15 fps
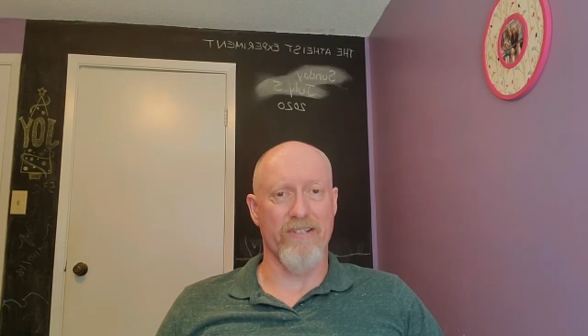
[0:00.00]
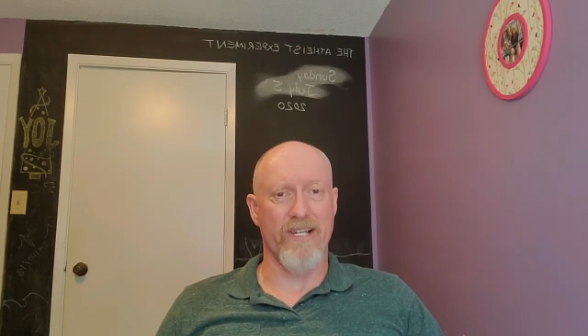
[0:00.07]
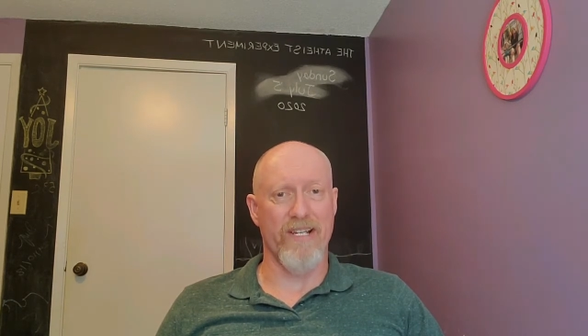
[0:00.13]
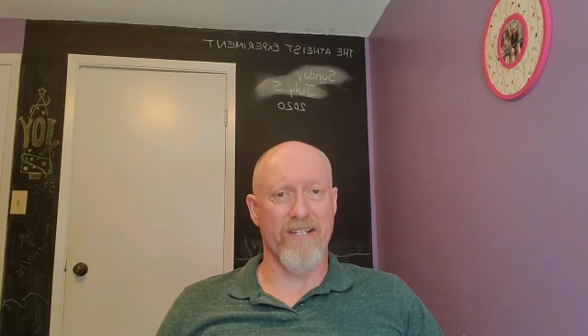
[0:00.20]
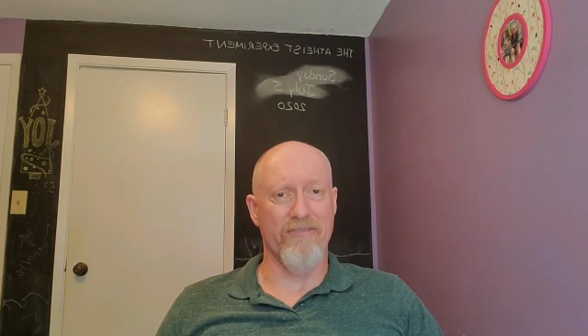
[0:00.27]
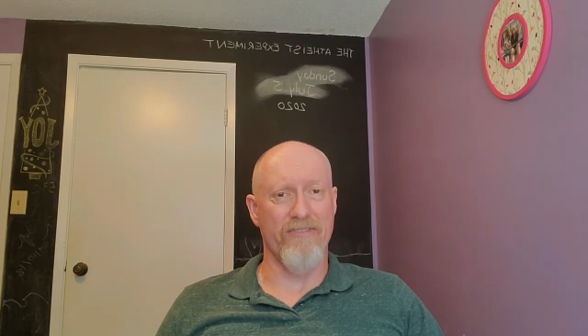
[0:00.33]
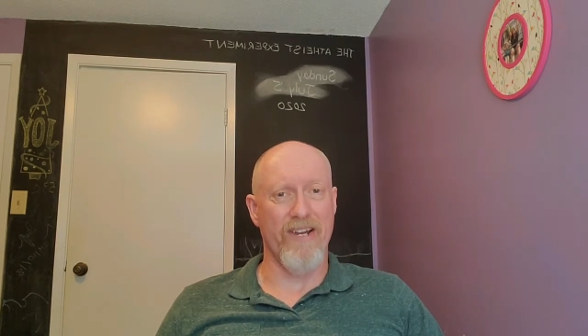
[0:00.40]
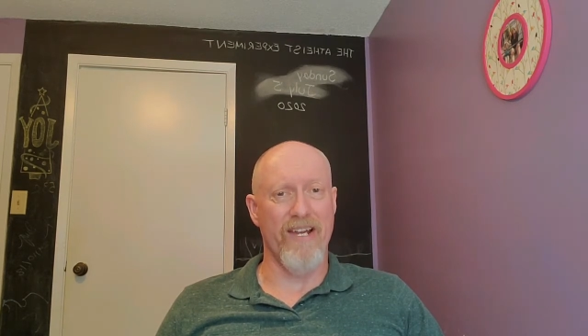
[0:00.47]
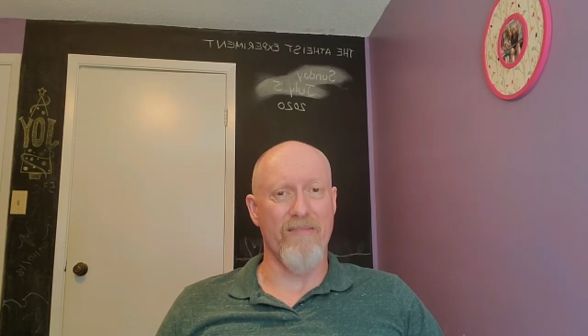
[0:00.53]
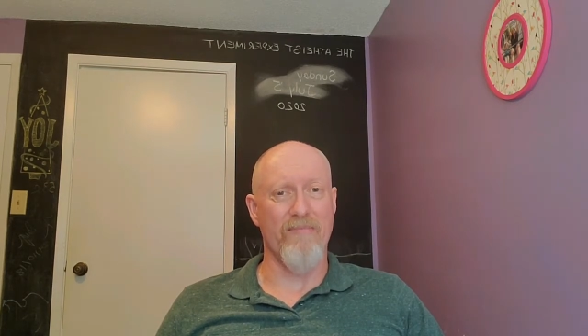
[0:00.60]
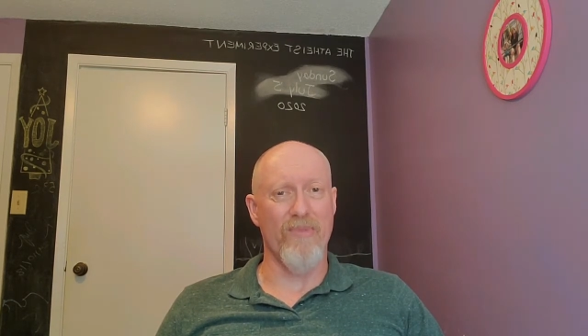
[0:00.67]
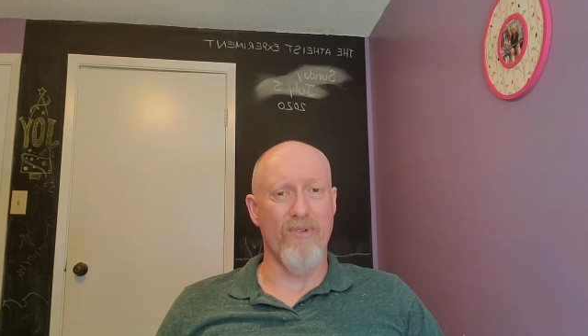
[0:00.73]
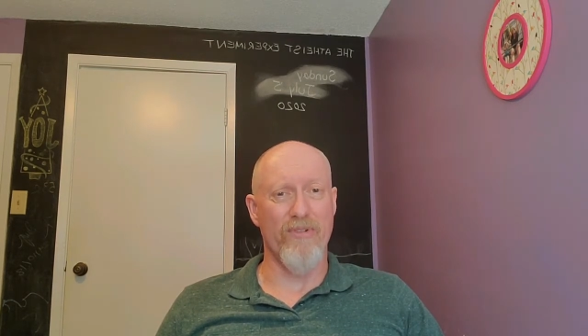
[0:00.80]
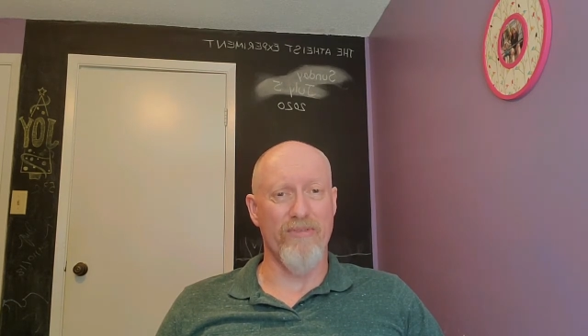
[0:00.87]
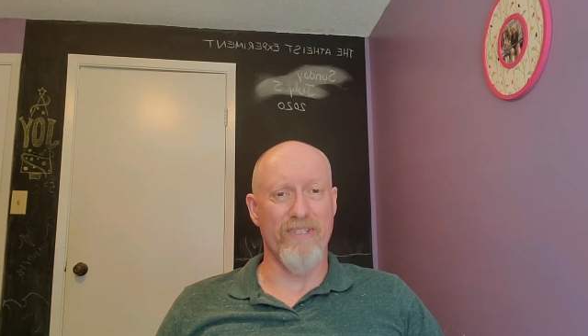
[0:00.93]
that if I
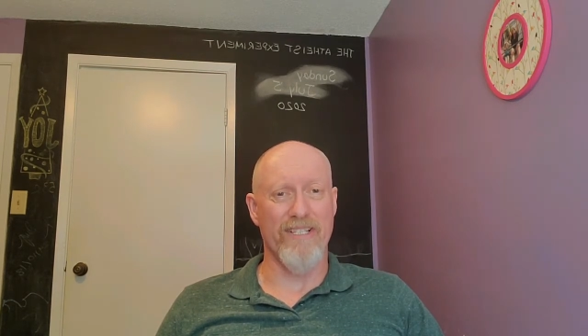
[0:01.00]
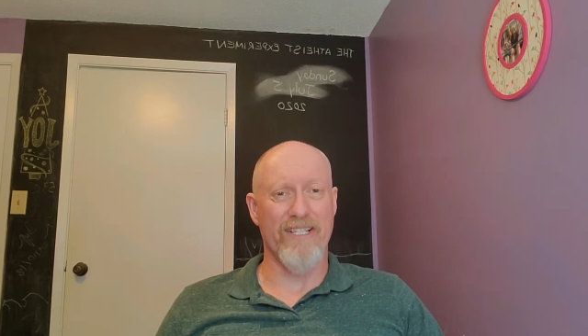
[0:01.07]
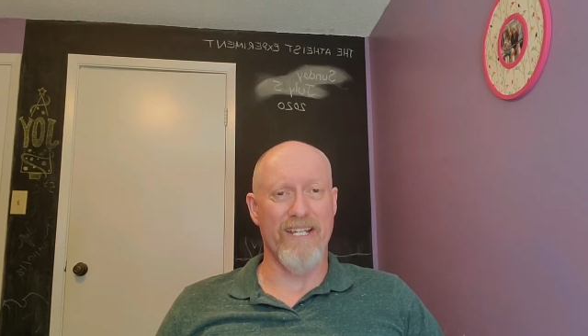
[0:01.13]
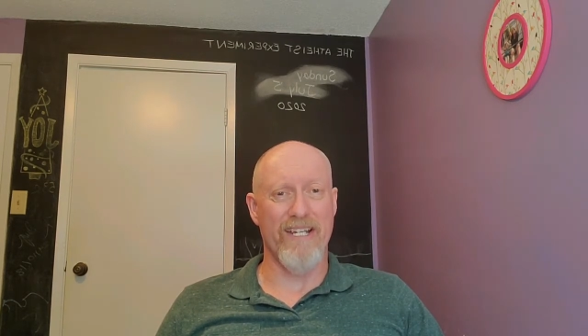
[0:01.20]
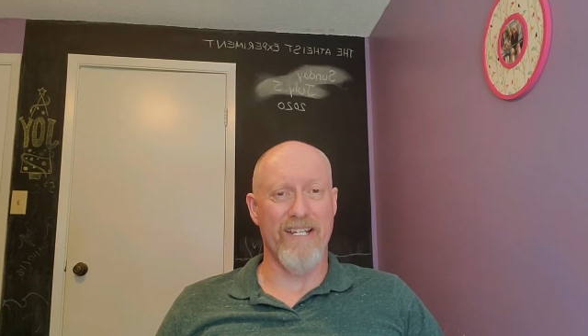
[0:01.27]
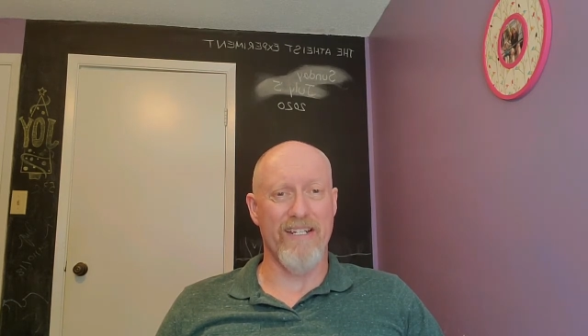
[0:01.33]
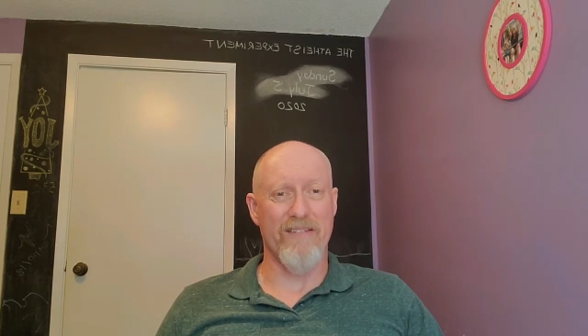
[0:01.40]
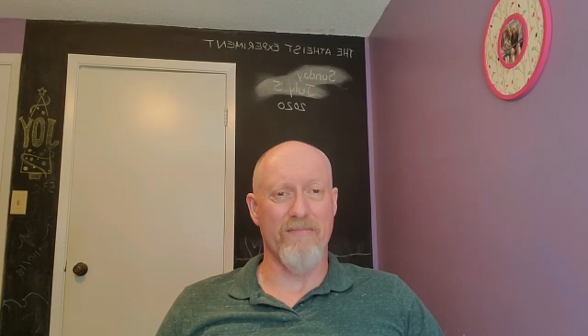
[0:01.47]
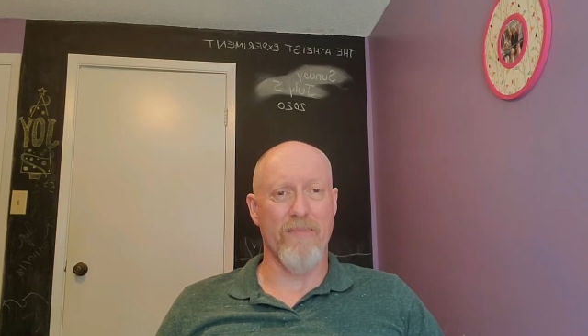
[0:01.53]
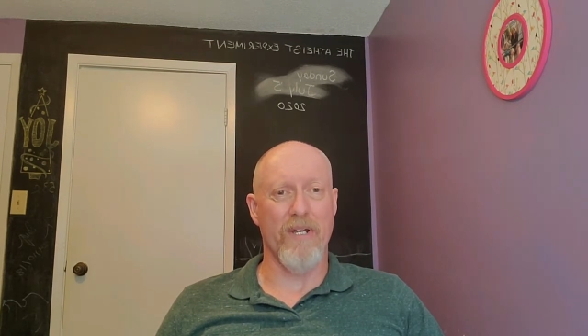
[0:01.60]
moved again,